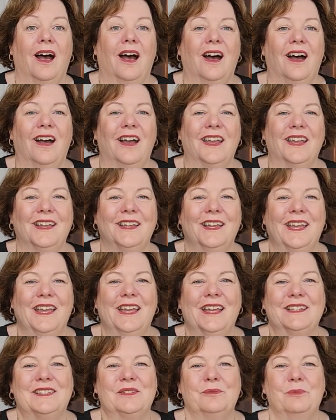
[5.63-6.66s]
Hi,
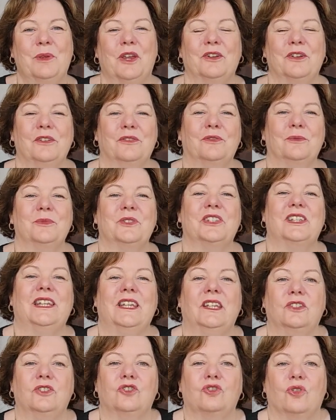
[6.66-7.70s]
it's Mary from
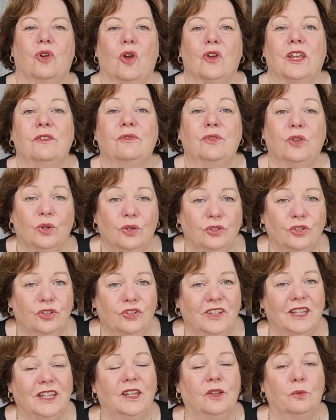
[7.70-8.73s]
Singing Strong. If you're
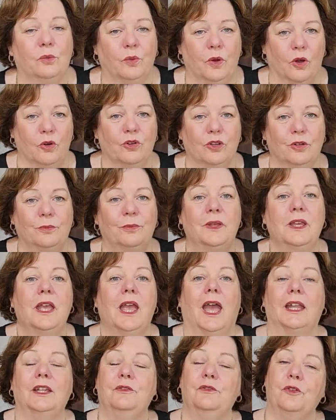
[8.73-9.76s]
new here, welcome.
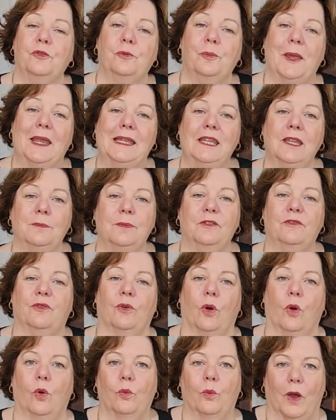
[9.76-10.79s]
And if you've been here before,